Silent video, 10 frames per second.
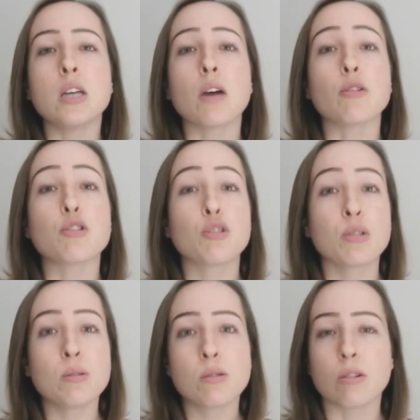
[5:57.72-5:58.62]
Our
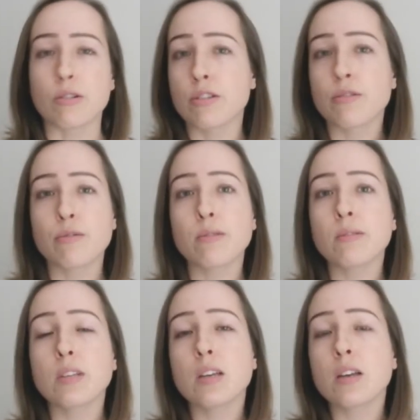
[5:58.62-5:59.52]
students learn
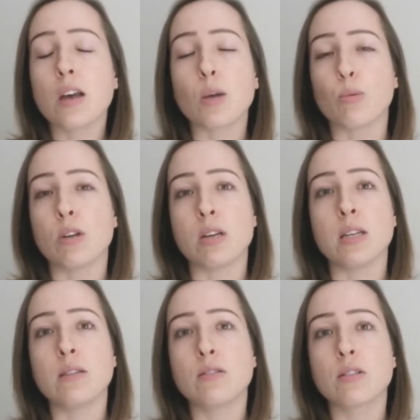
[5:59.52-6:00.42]
differently, and we
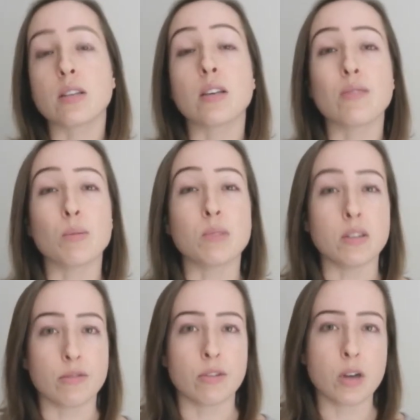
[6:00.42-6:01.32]
need to give them
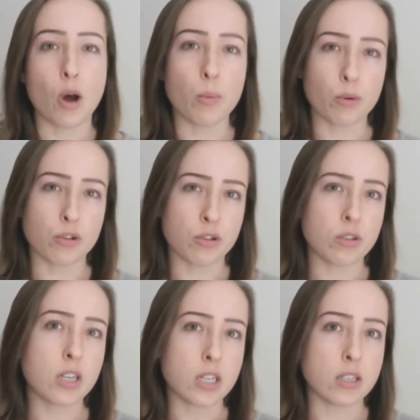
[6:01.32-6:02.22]
different
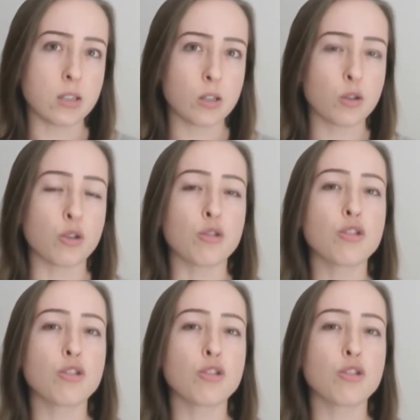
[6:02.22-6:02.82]
opportunities to